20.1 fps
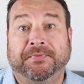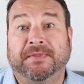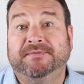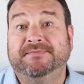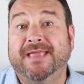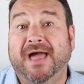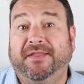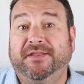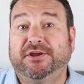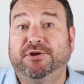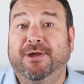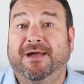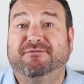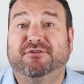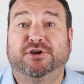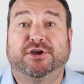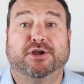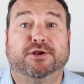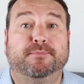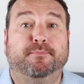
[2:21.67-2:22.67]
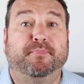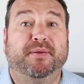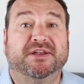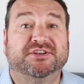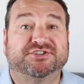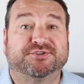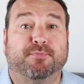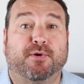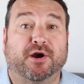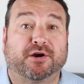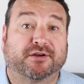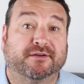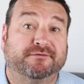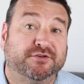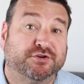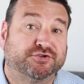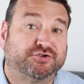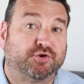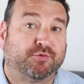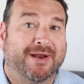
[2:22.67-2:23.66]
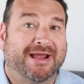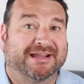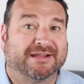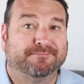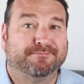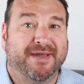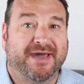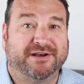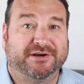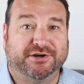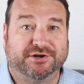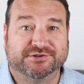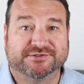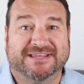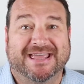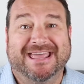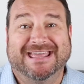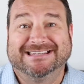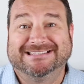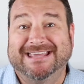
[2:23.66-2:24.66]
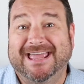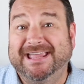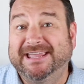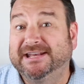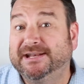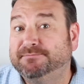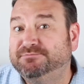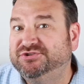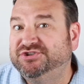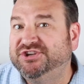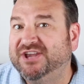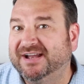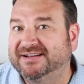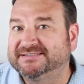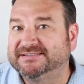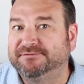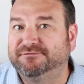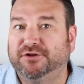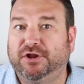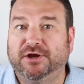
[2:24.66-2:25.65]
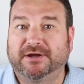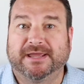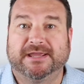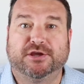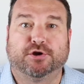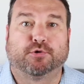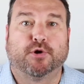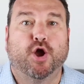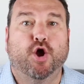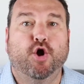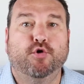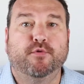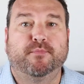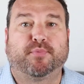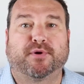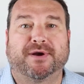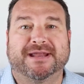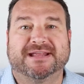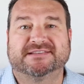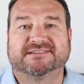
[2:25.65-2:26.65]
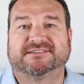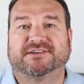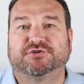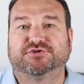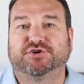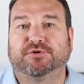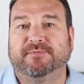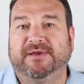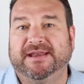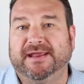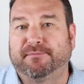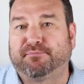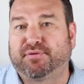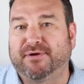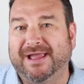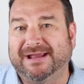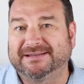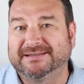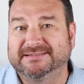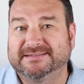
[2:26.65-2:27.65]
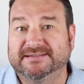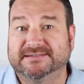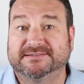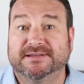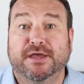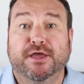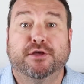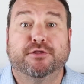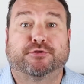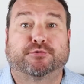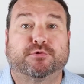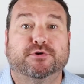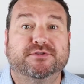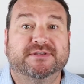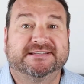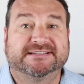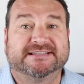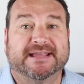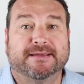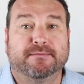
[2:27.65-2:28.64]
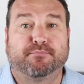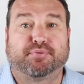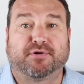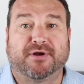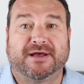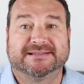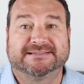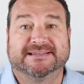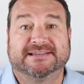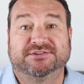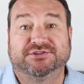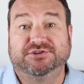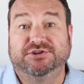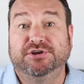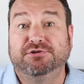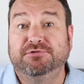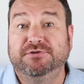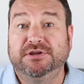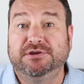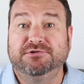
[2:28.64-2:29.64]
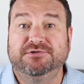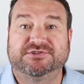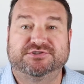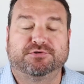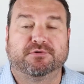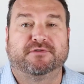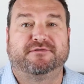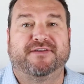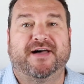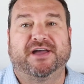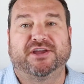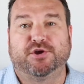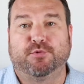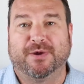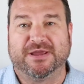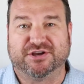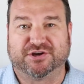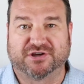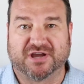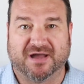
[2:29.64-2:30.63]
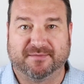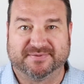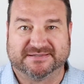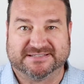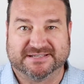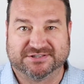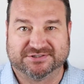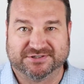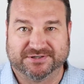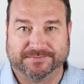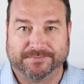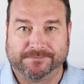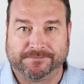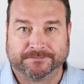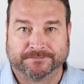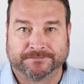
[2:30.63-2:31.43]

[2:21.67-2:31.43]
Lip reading: Now that you have a good benchmark of your direct competitors, take an objective look at your own brand's social media practices through the same process you use to evaluate your competition.